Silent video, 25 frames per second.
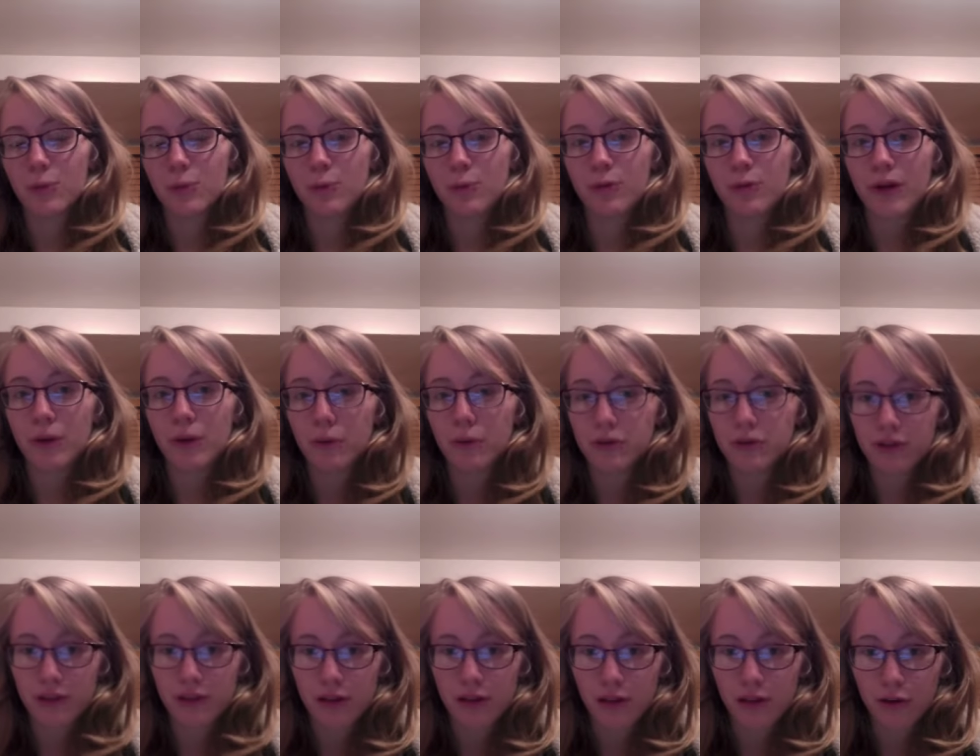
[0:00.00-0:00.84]
there
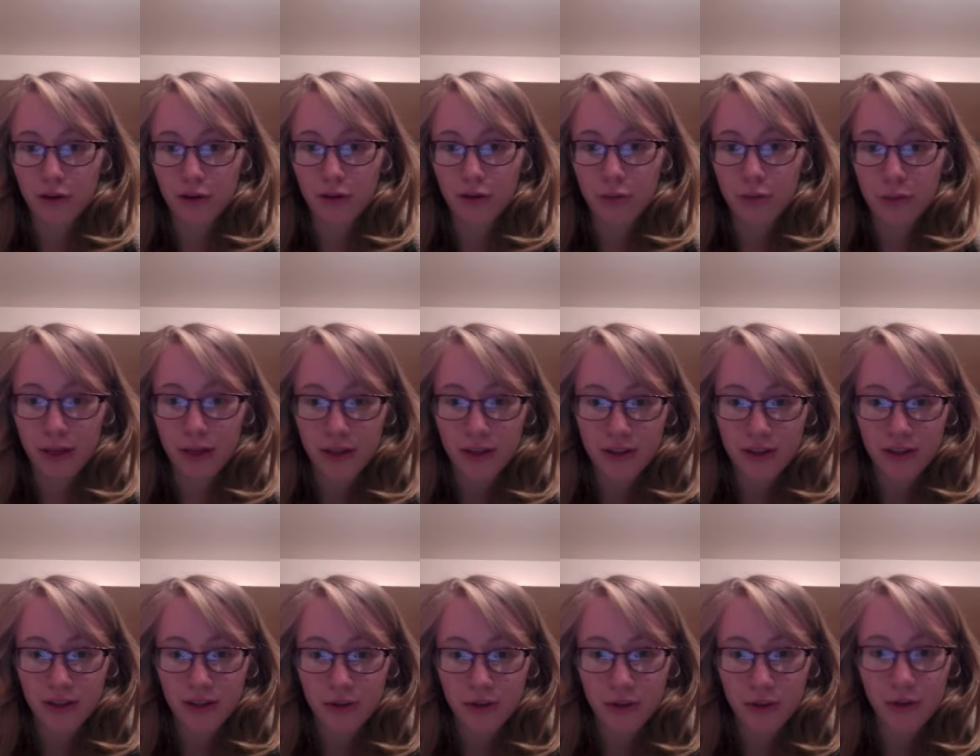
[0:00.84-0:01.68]
wasn't a lot of blood
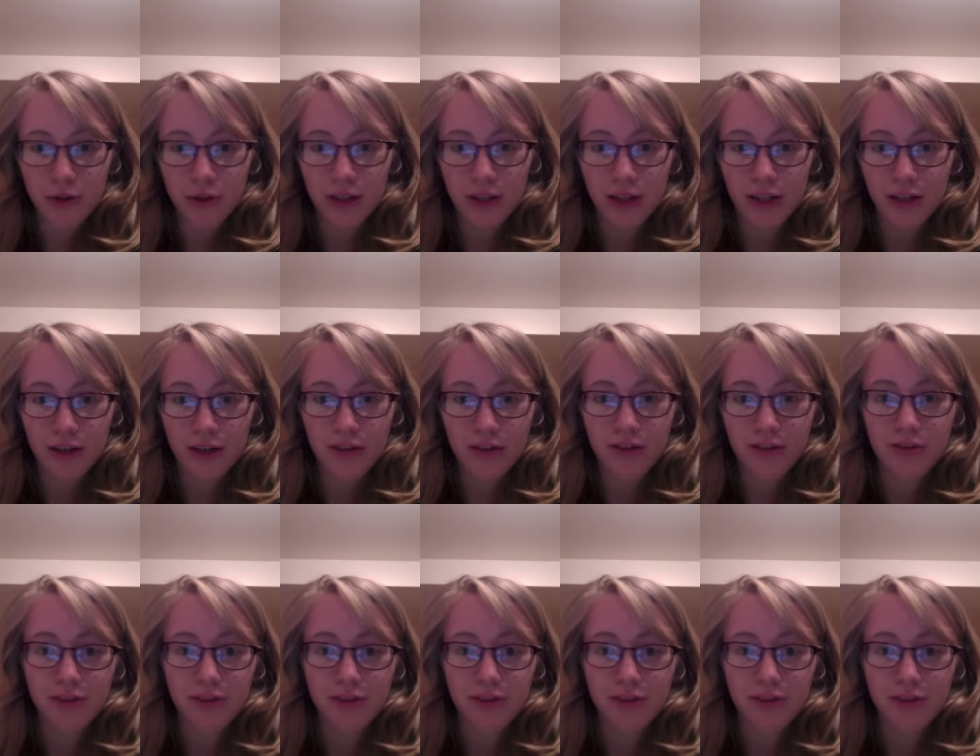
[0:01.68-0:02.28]
and gore in our